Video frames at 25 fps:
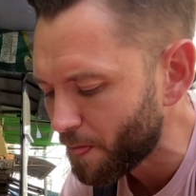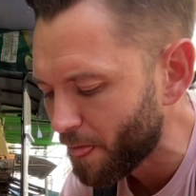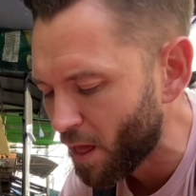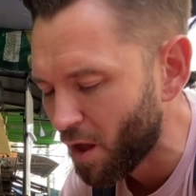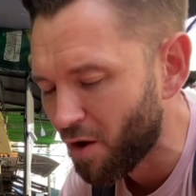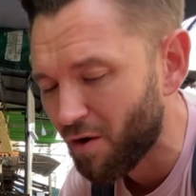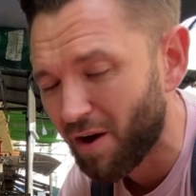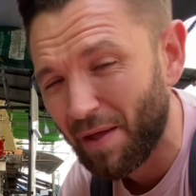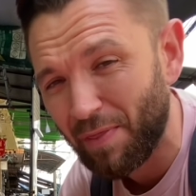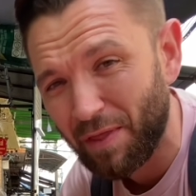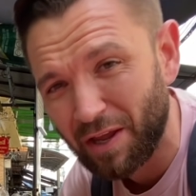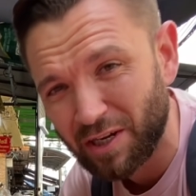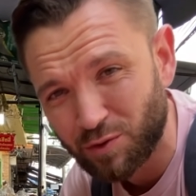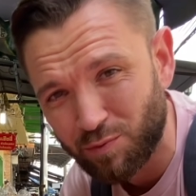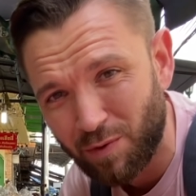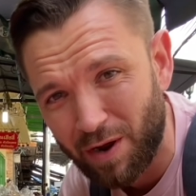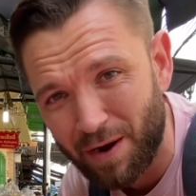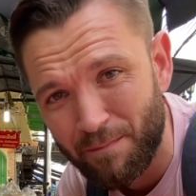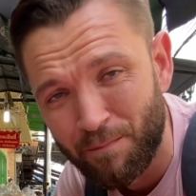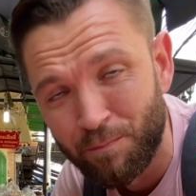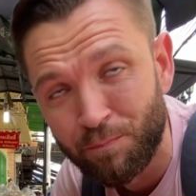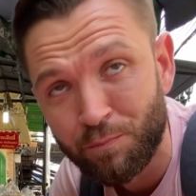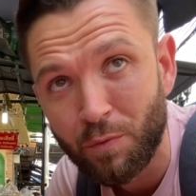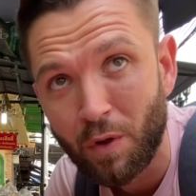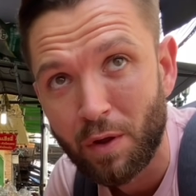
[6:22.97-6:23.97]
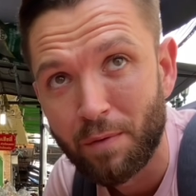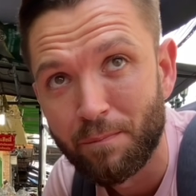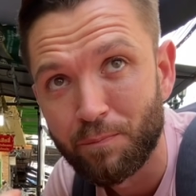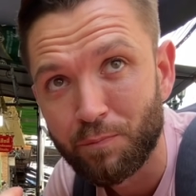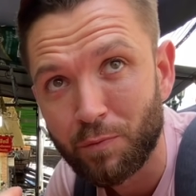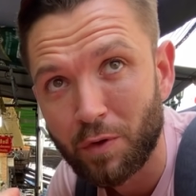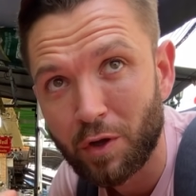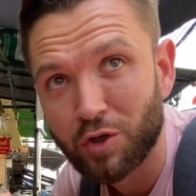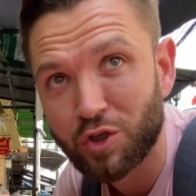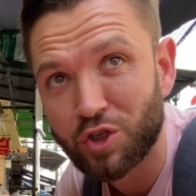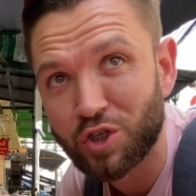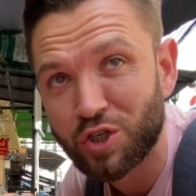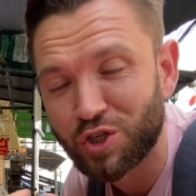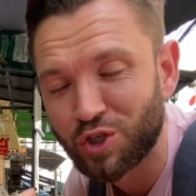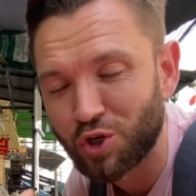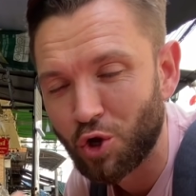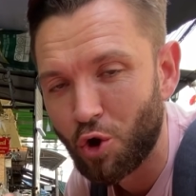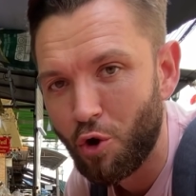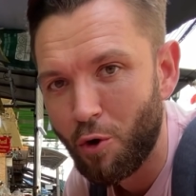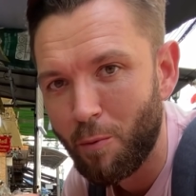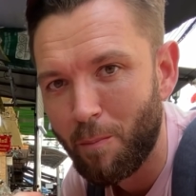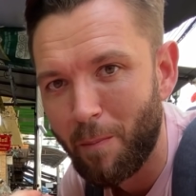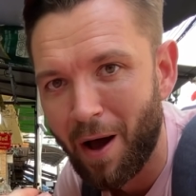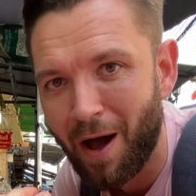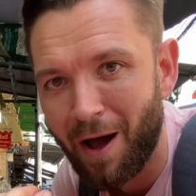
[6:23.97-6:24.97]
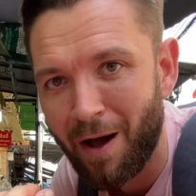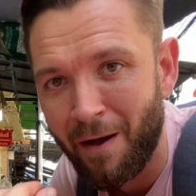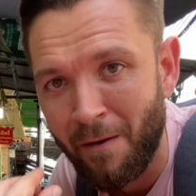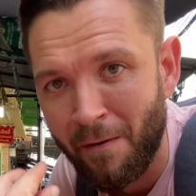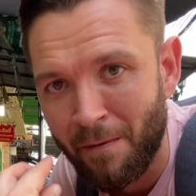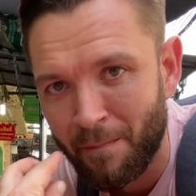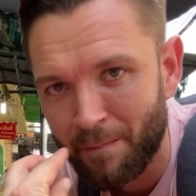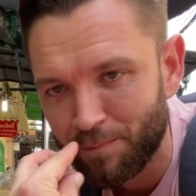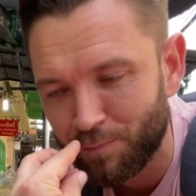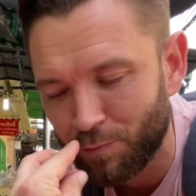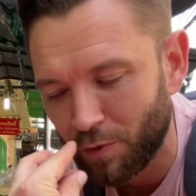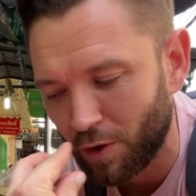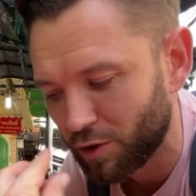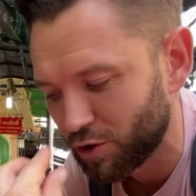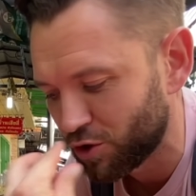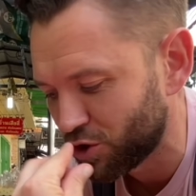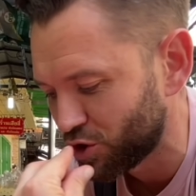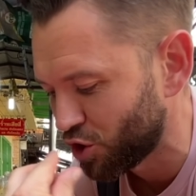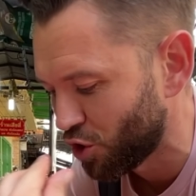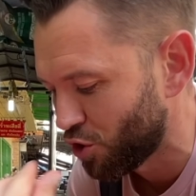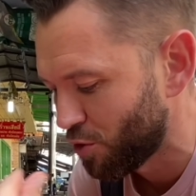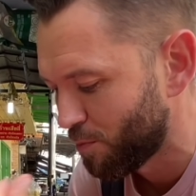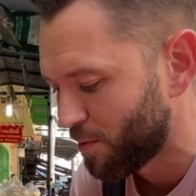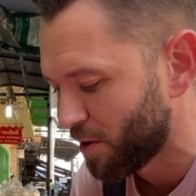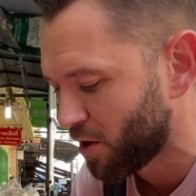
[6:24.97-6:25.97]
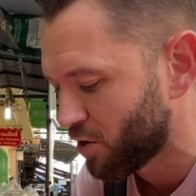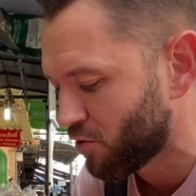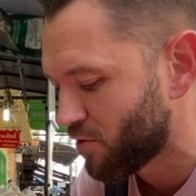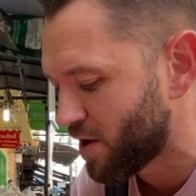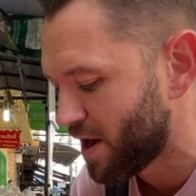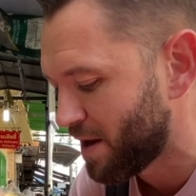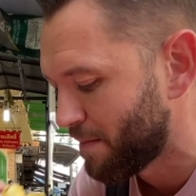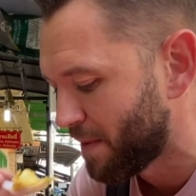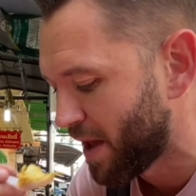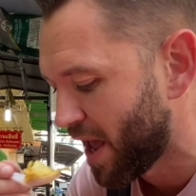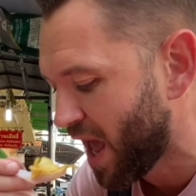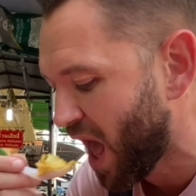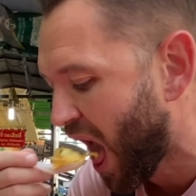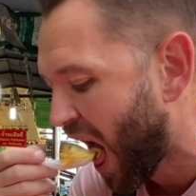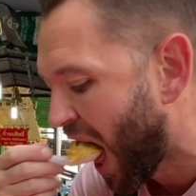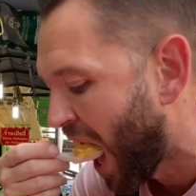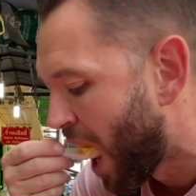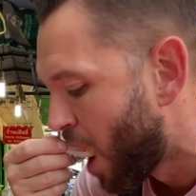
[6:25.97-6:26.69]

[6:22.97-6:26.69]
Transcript: All right, this one, super, super creamy.